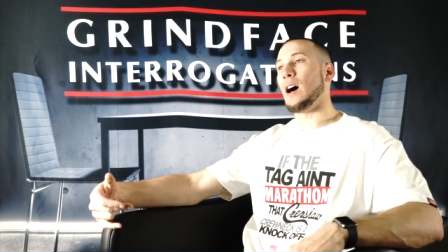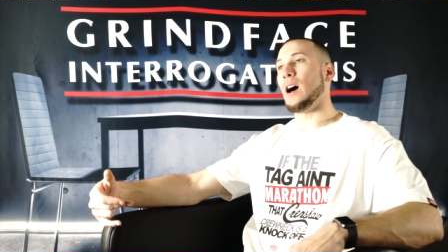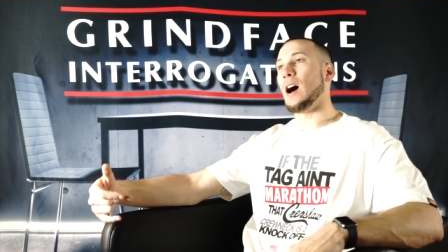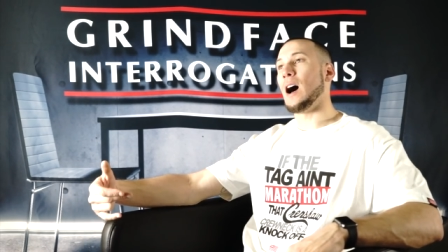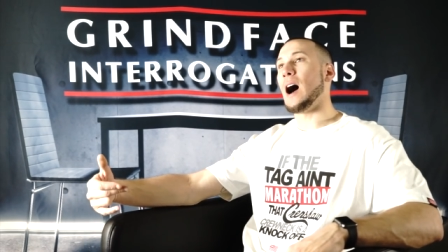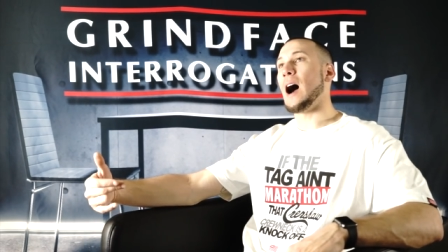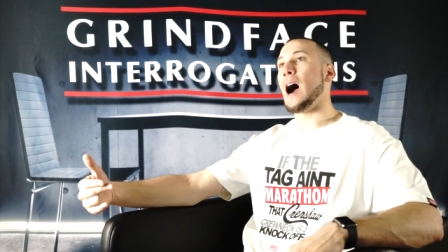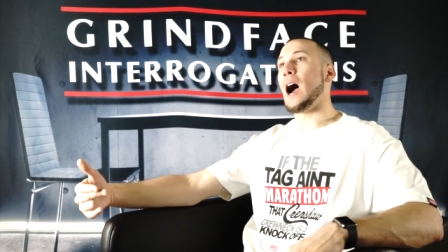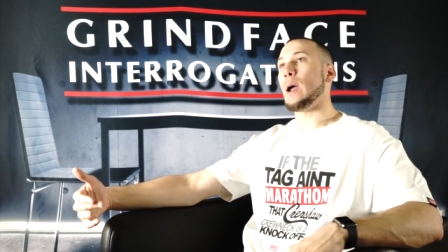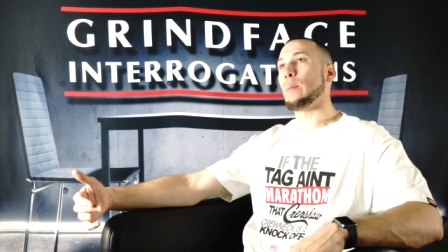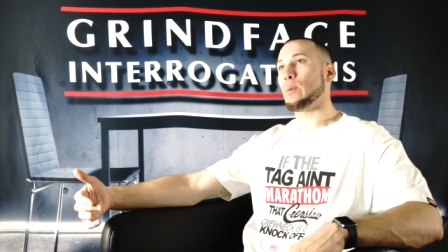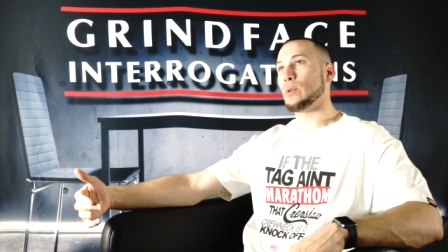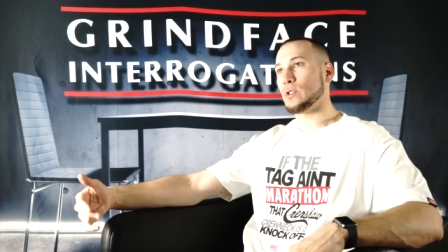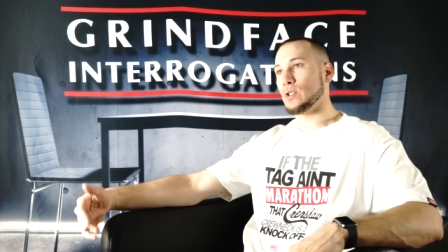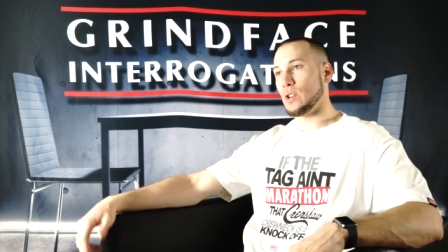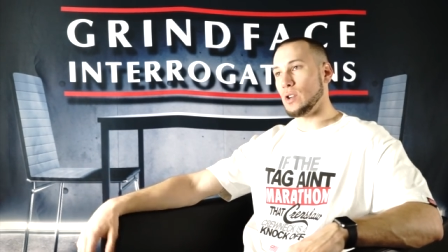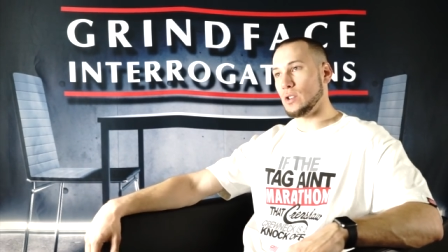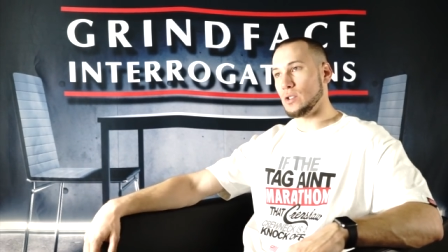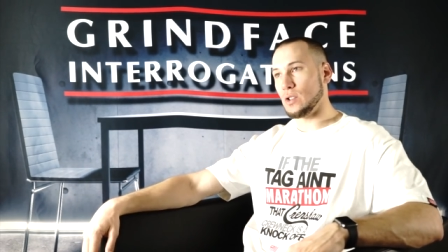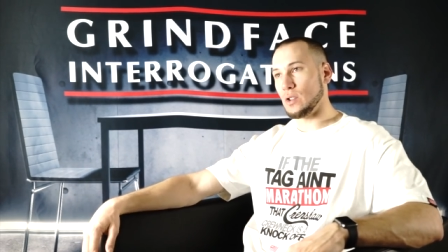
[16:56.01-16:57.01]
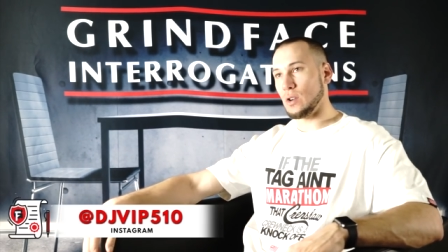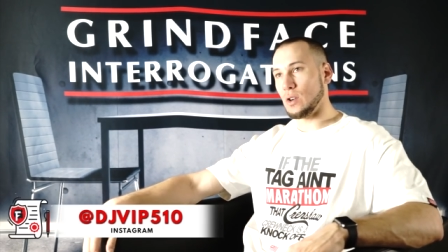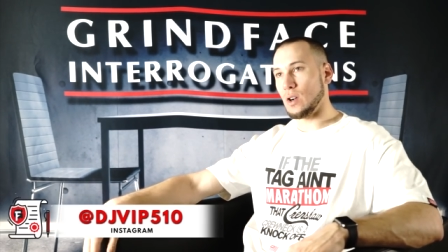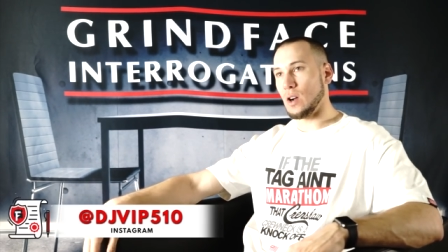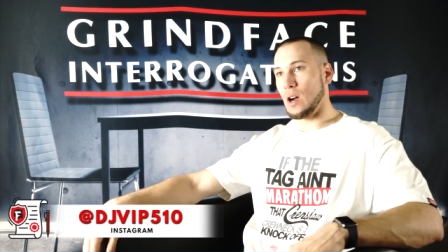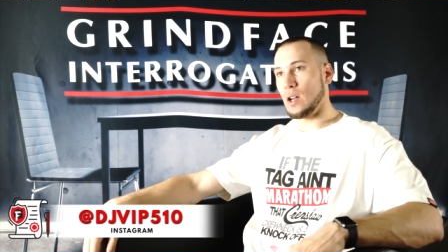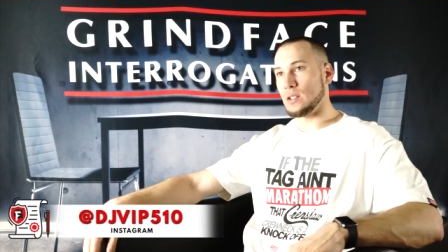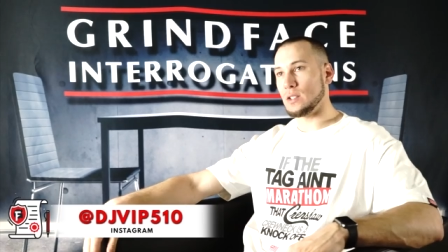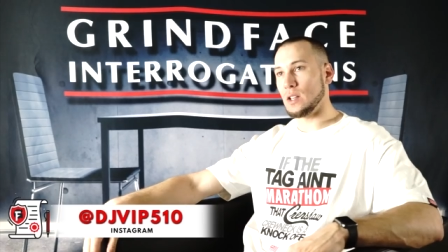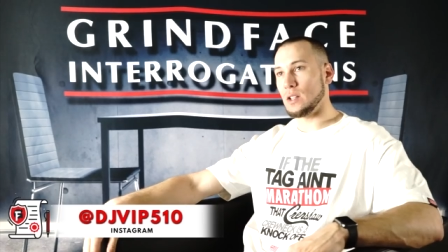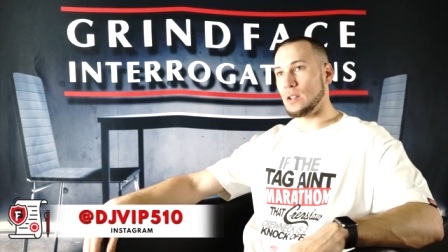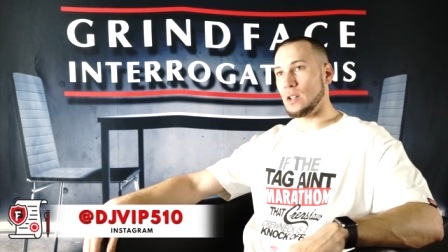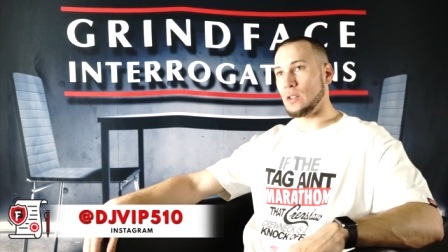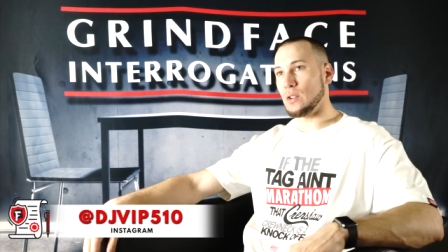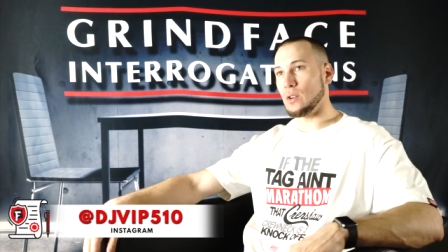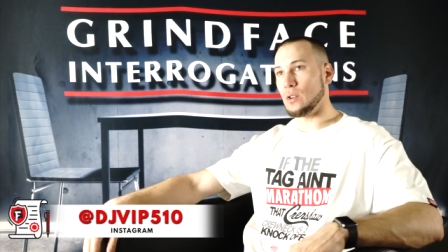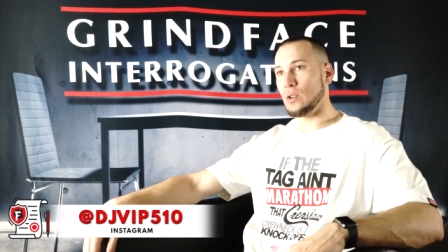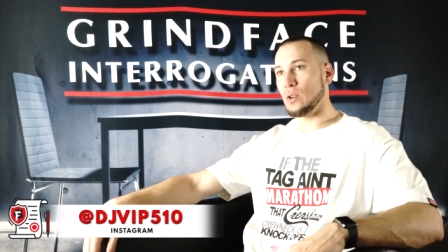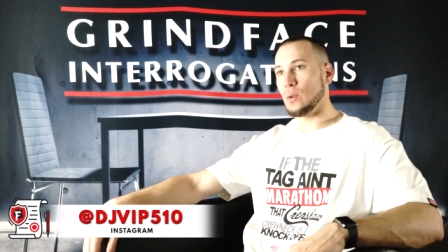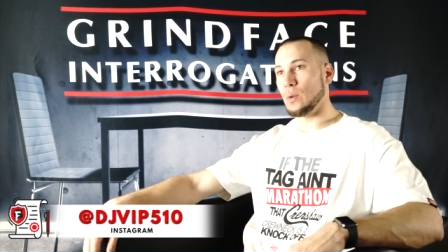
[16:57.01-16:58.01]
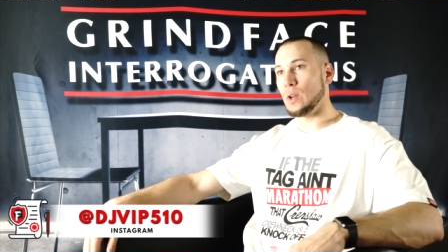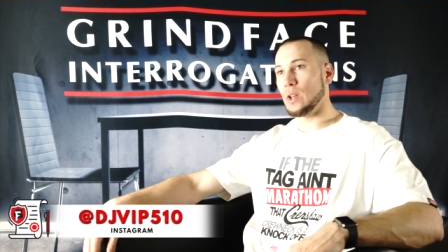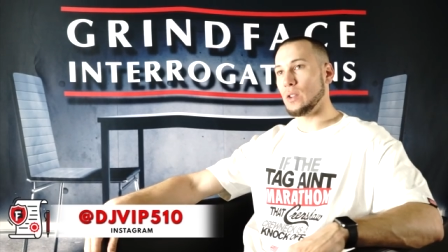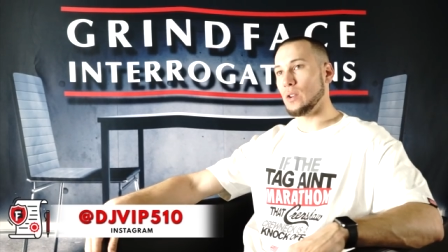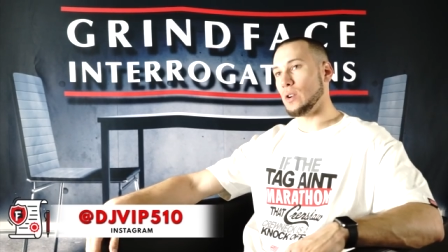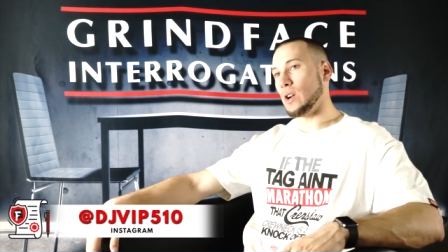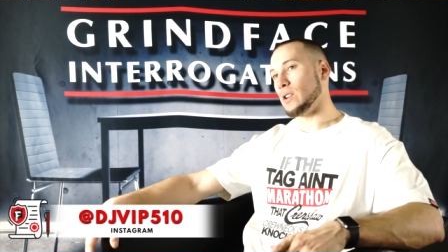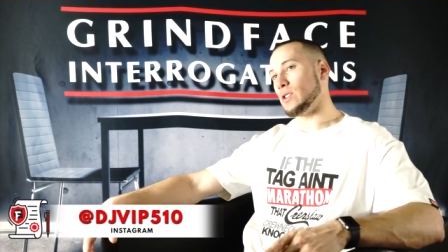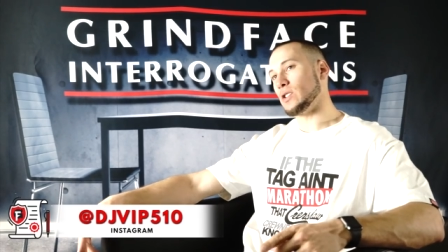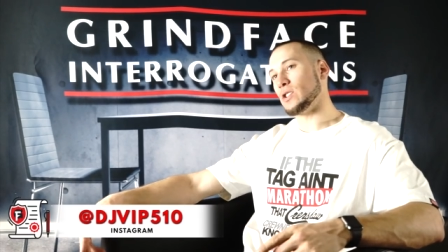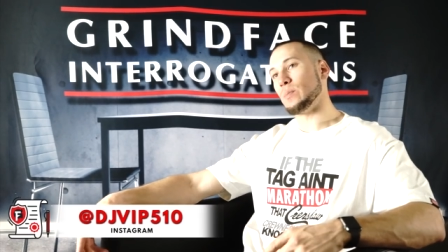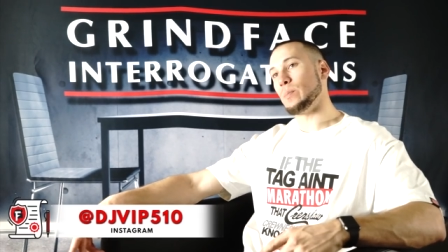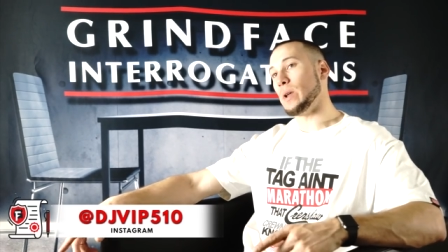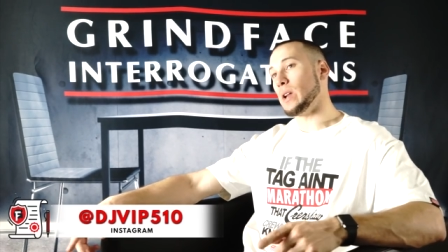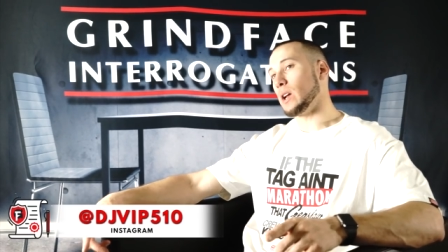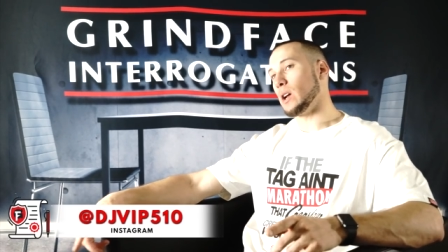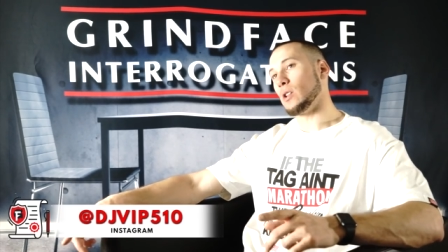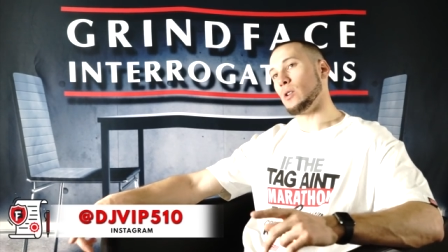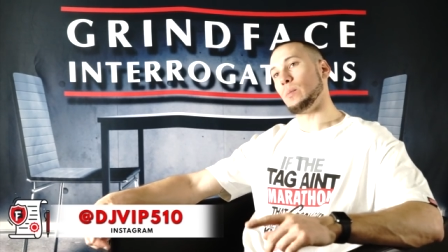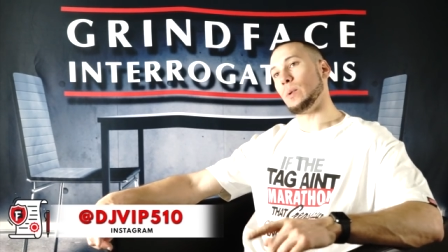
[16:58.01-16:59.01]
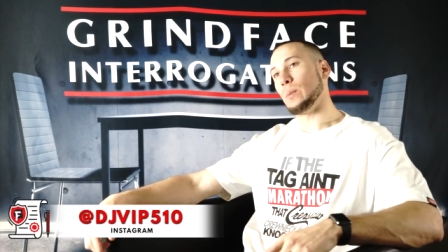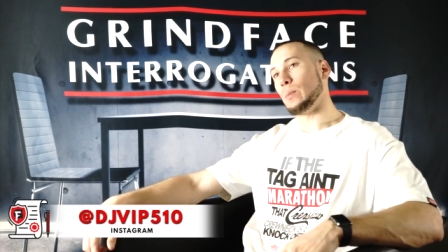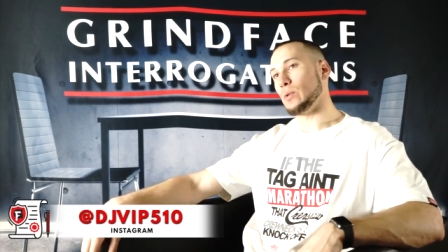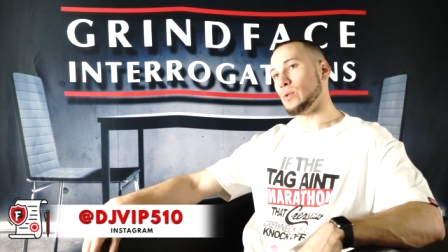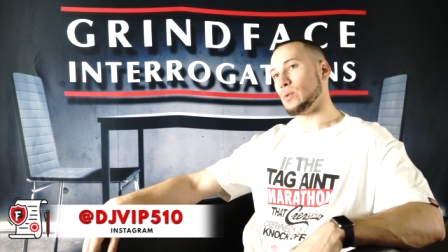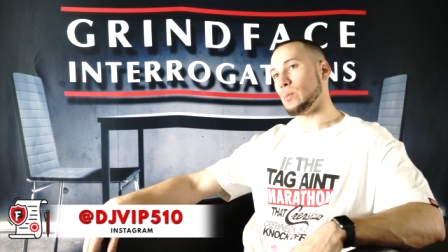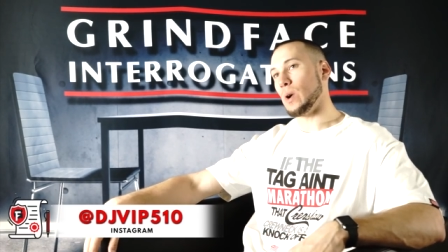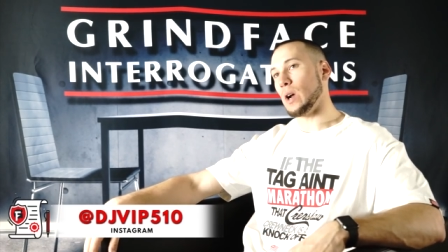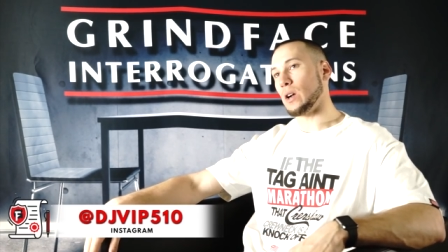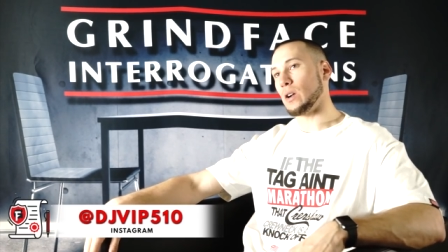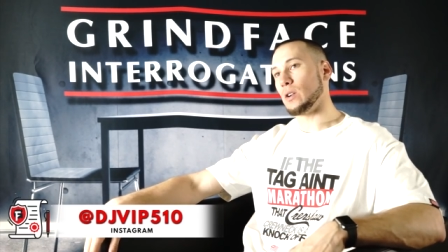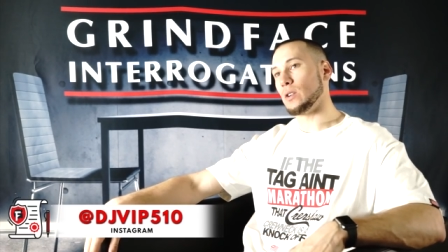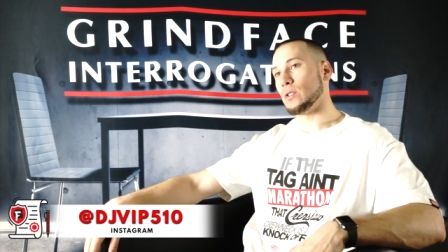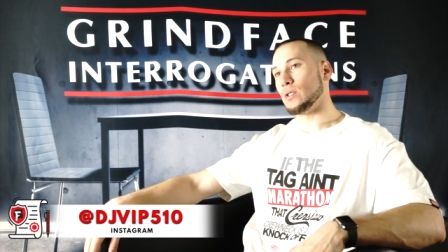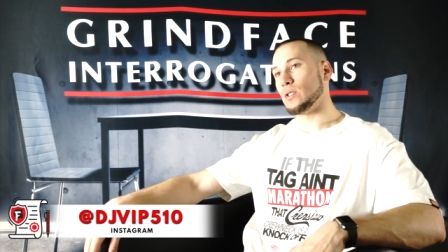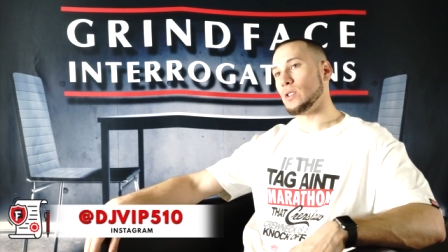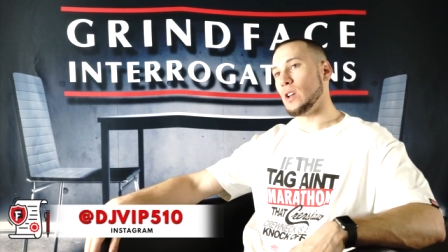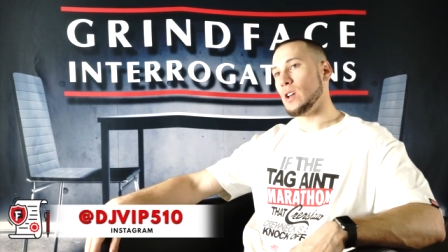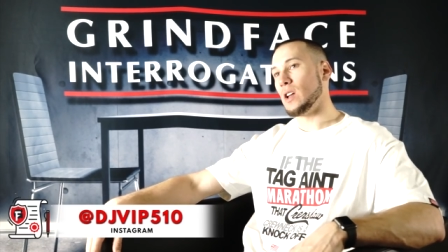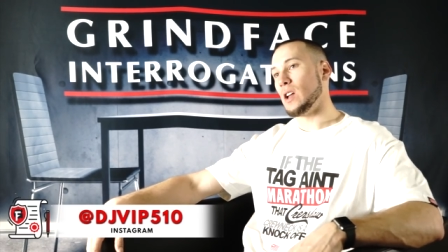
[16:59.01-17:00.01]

a high percentage of their content that they're doing, they're not just spinning other people's records.